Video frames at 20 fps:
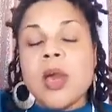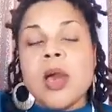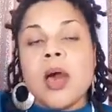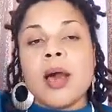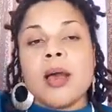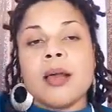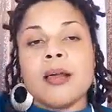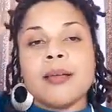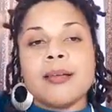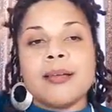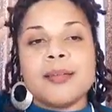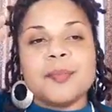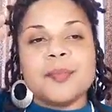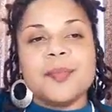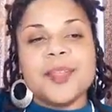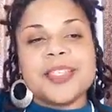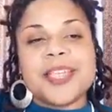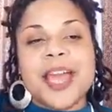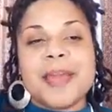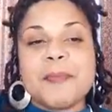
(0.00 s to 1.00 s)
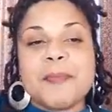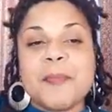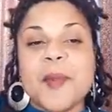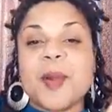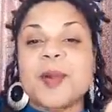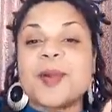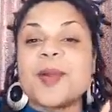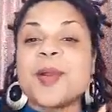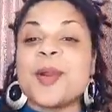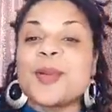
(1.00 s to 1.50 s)
the type of
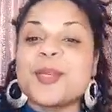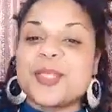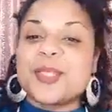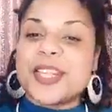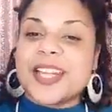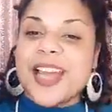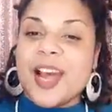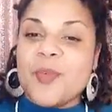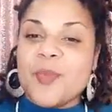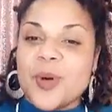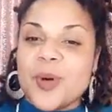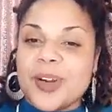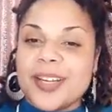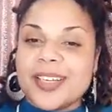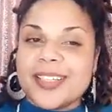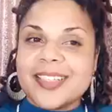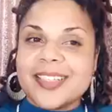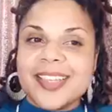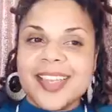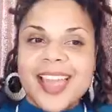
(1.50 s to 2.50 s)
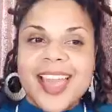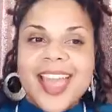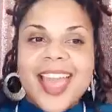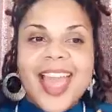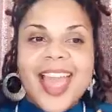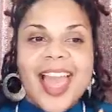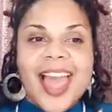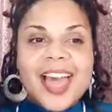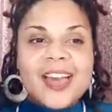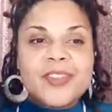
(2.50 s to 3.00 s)
partners that I want
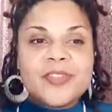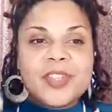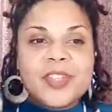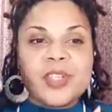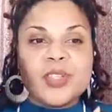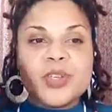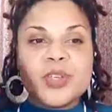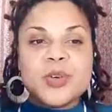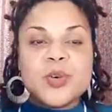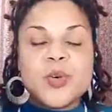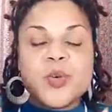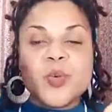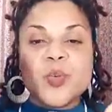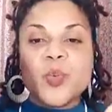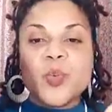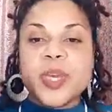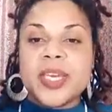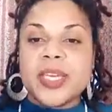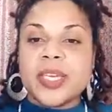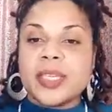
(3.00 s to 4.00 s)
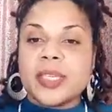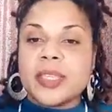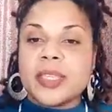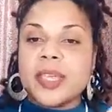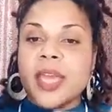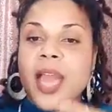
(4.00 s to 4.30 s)
have to do with,